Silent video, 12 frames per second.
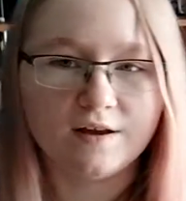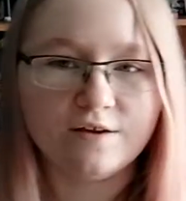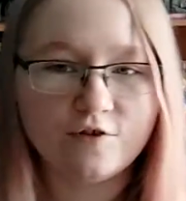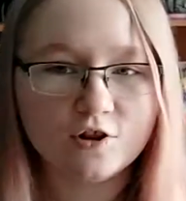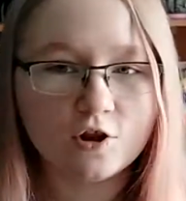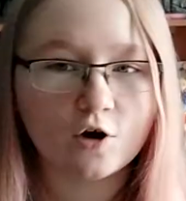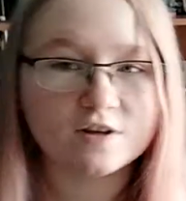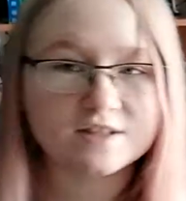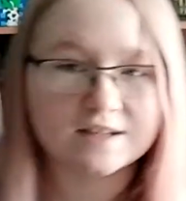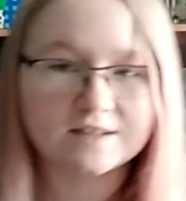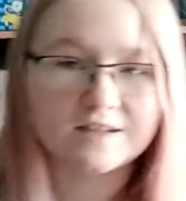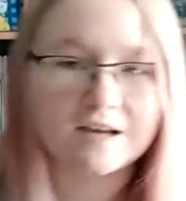Even though
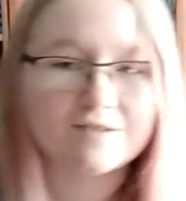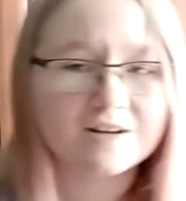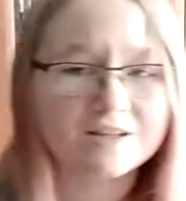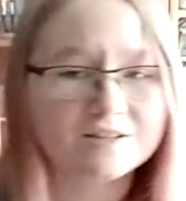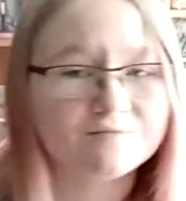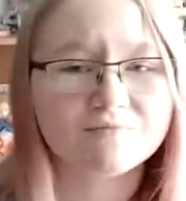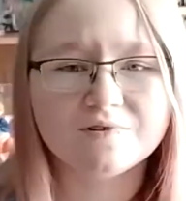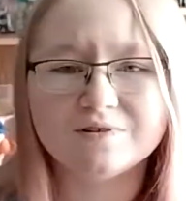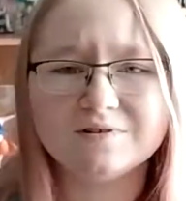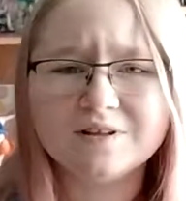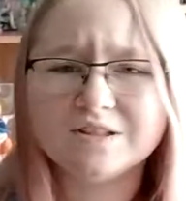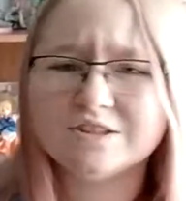it's a series
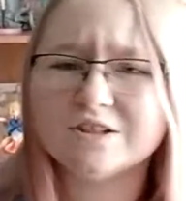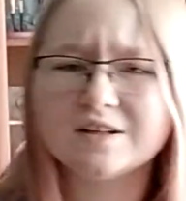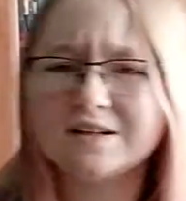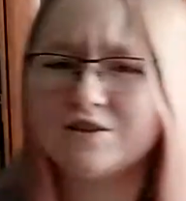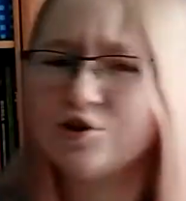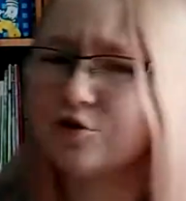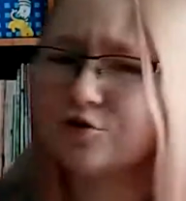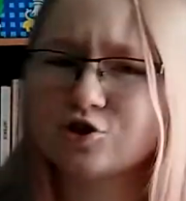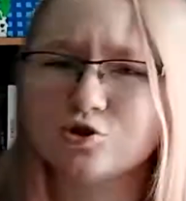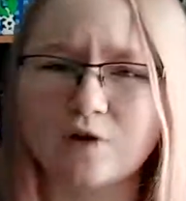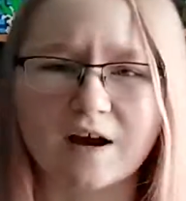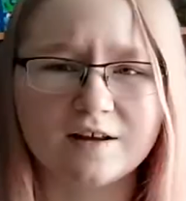literally
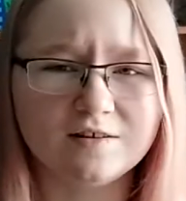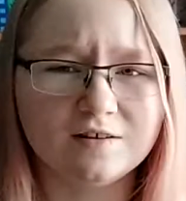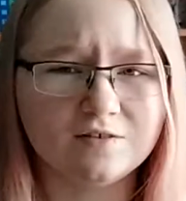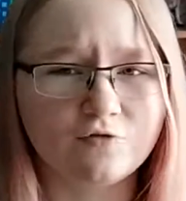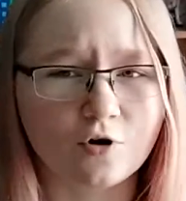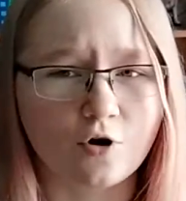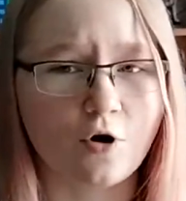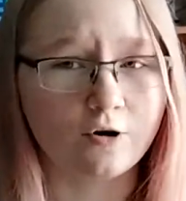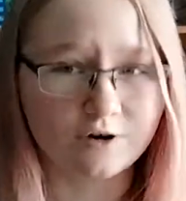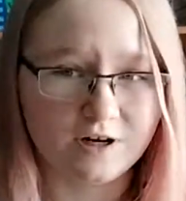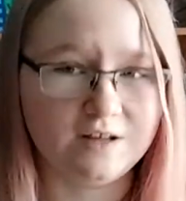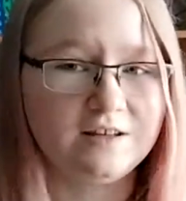constructed for
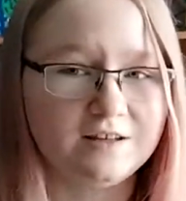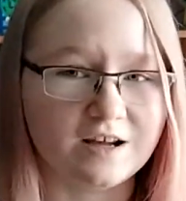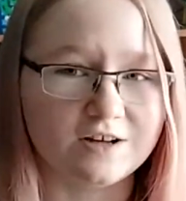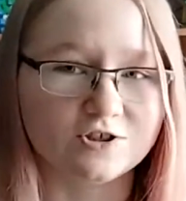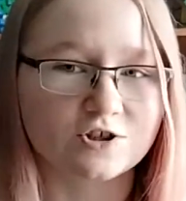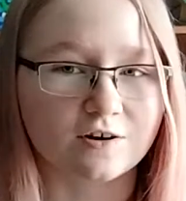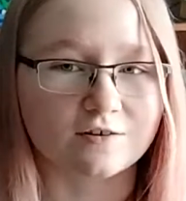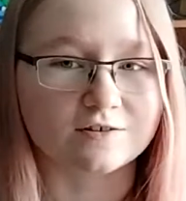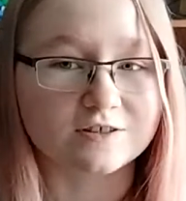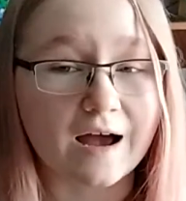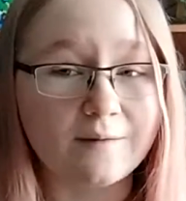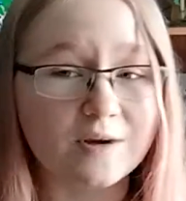horny teenage
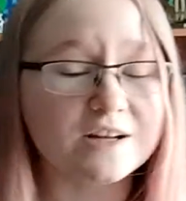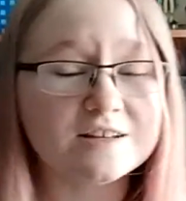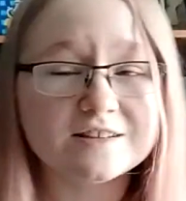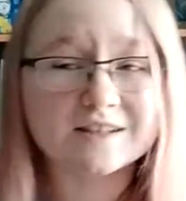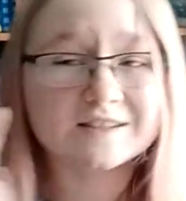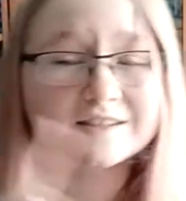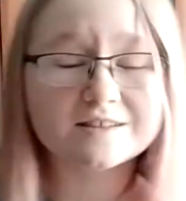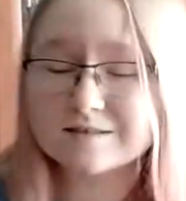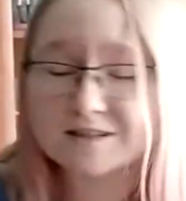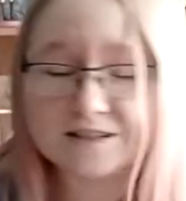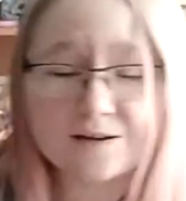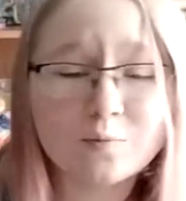girls. I mean, it's a
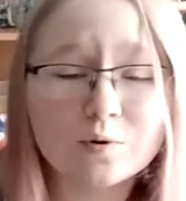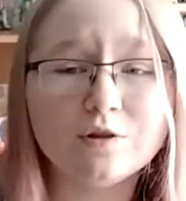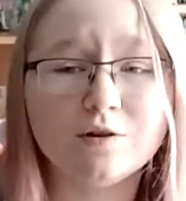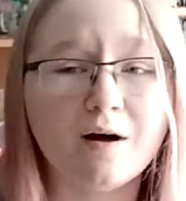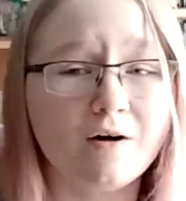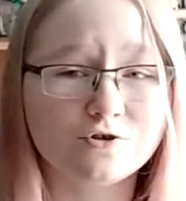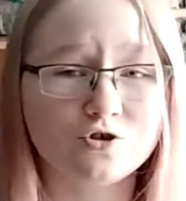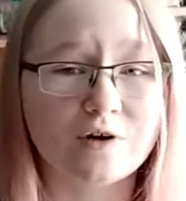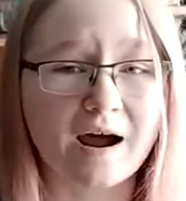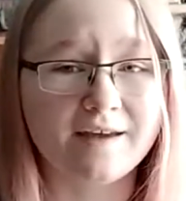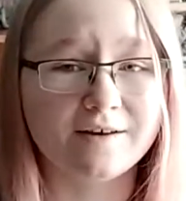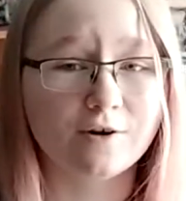simple love
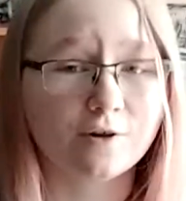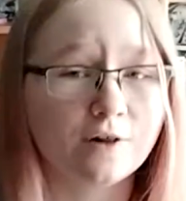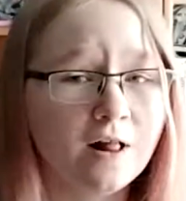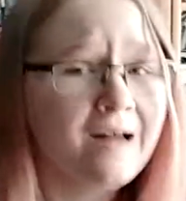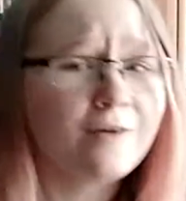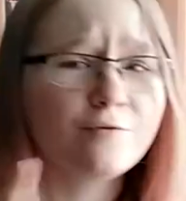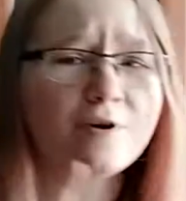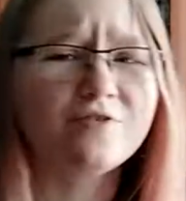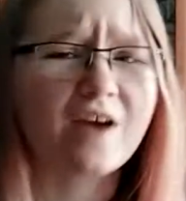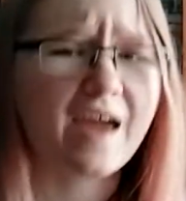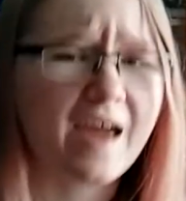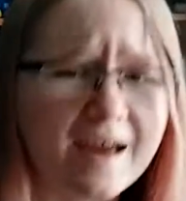triangle with
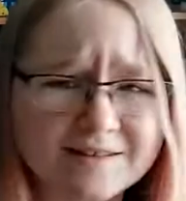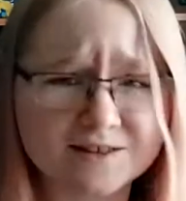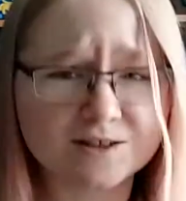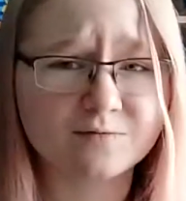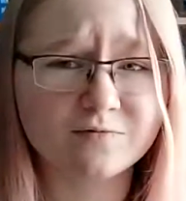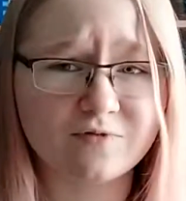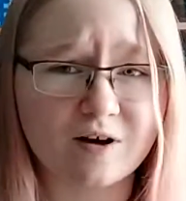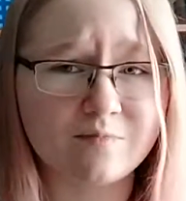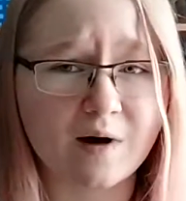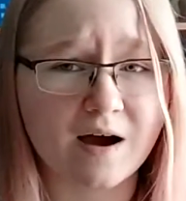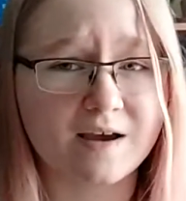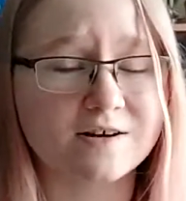handsome
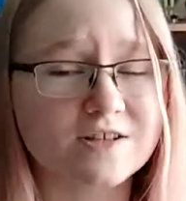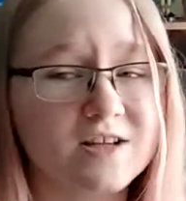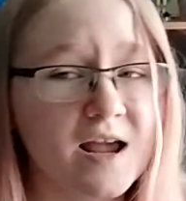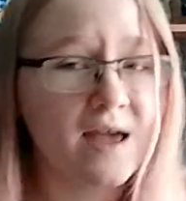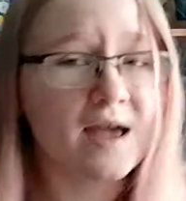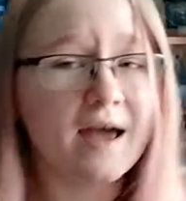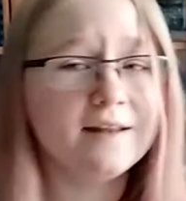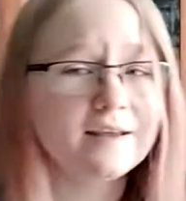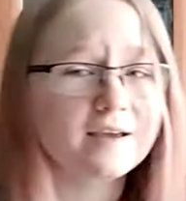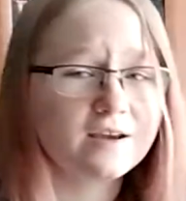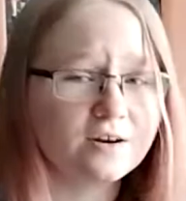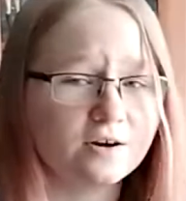vampires and
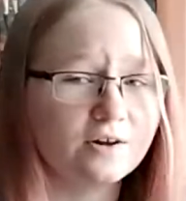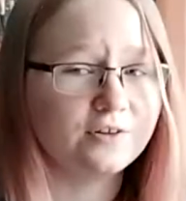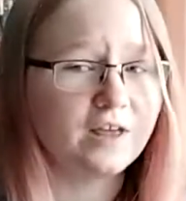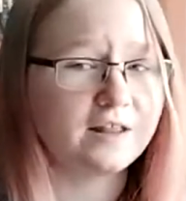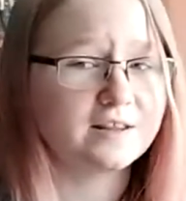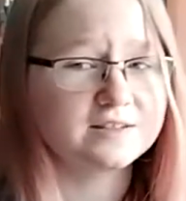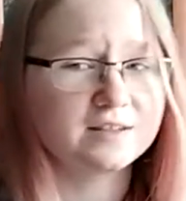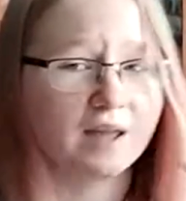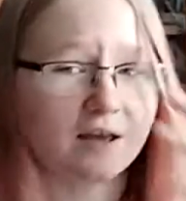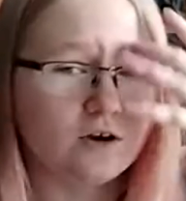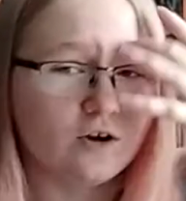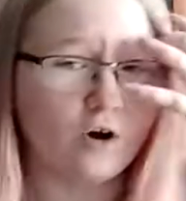a girl that is
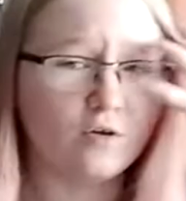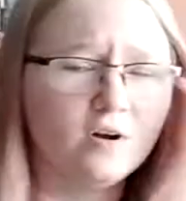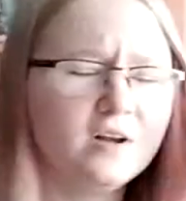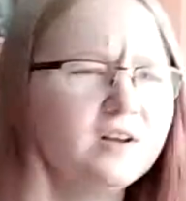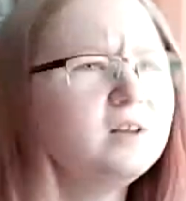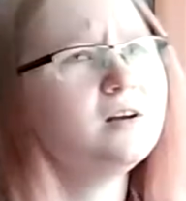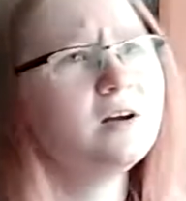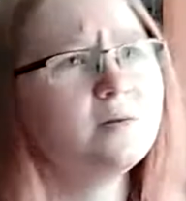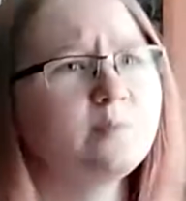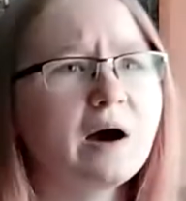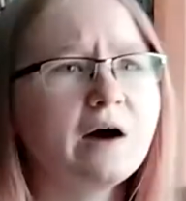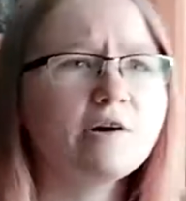like, you know,
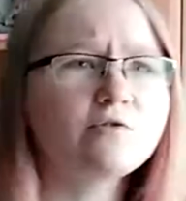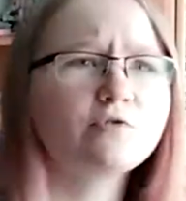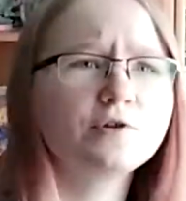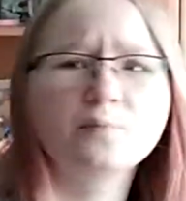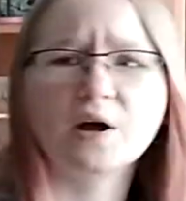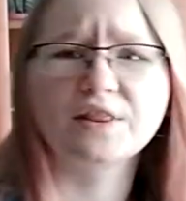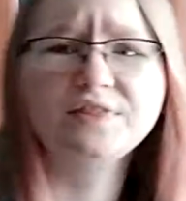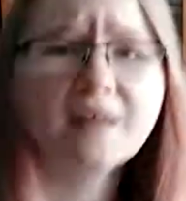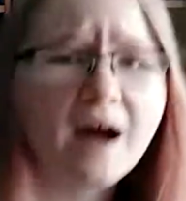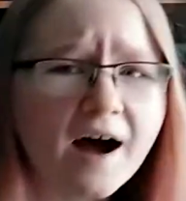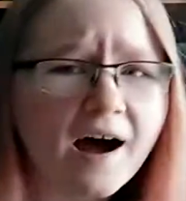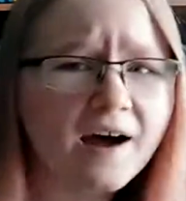powerful but
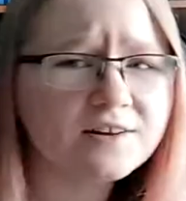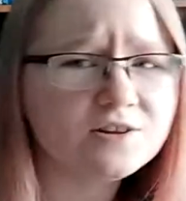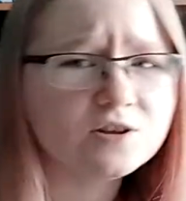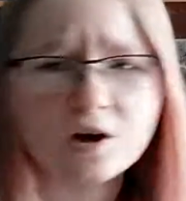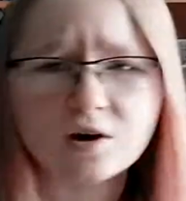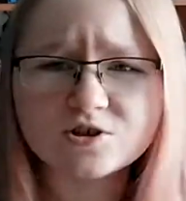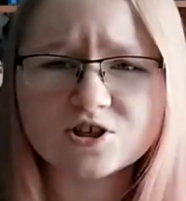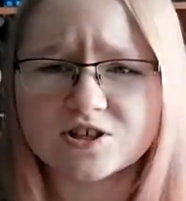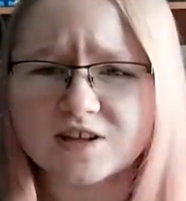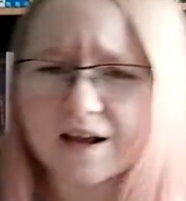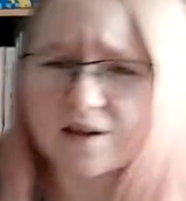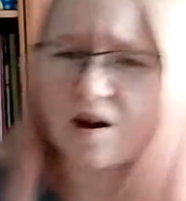not, you know,
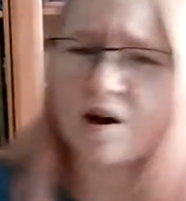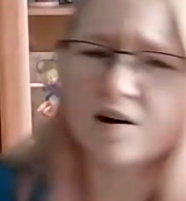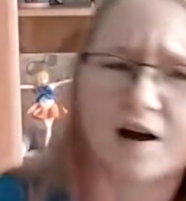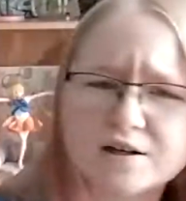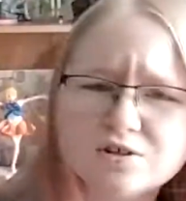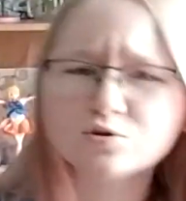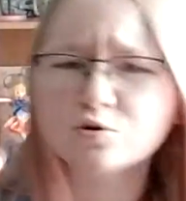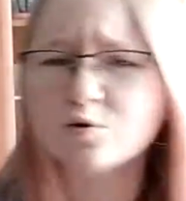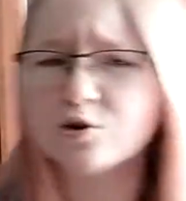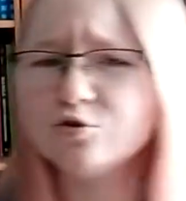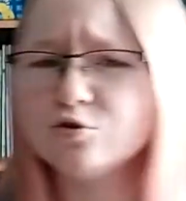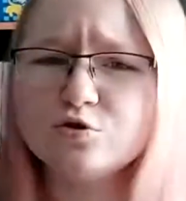she's like, I don't know
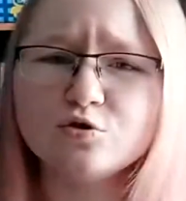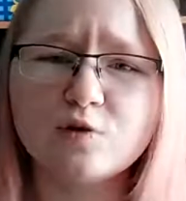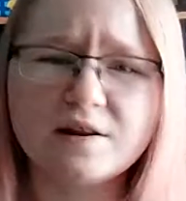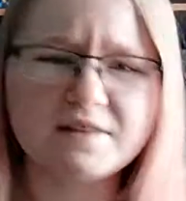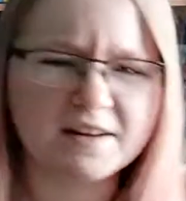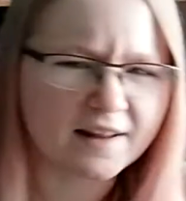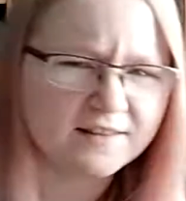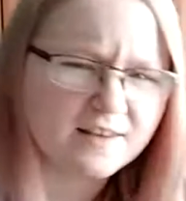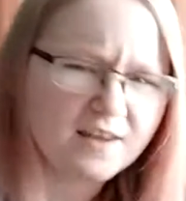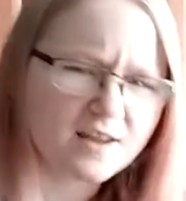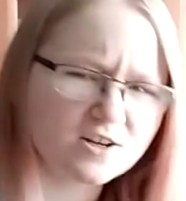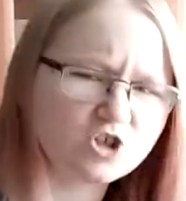what to do. And then at
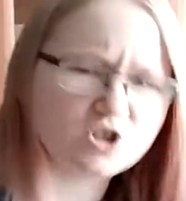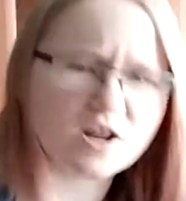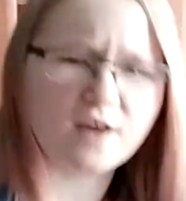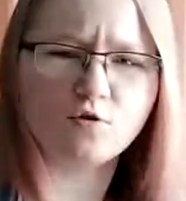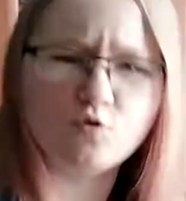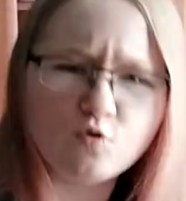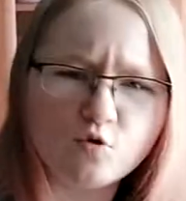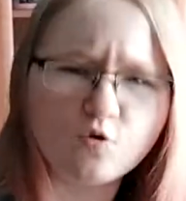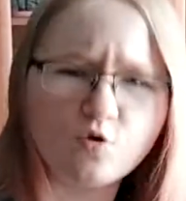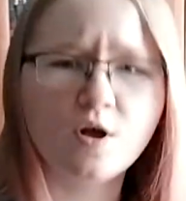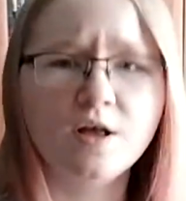the end, she's like, ooh.